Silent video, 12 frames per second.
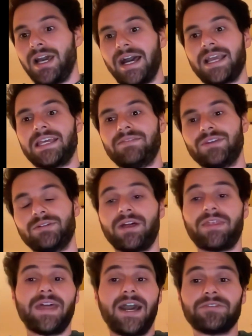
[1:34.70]
I give you
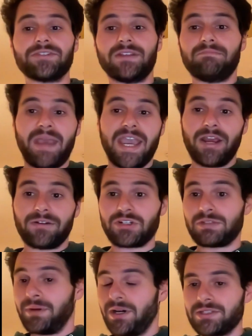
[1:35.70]
1,000 paired
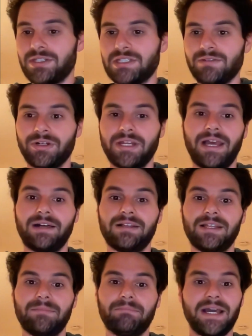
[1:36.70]
responses of what an
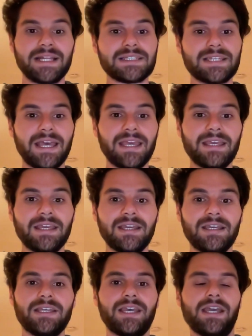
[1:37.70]
LLM might say,
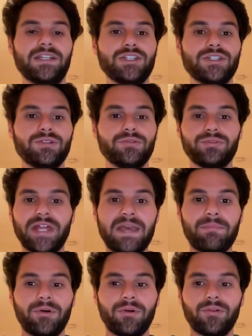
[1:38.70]
and you
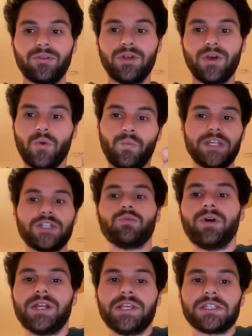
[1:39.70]
label which
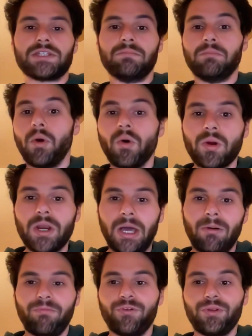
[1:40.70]
one is more
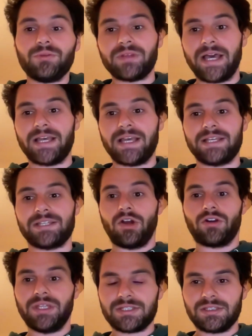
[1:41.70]
helpful, less
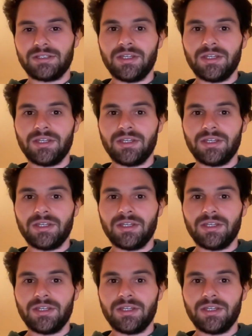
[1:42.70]
harmful.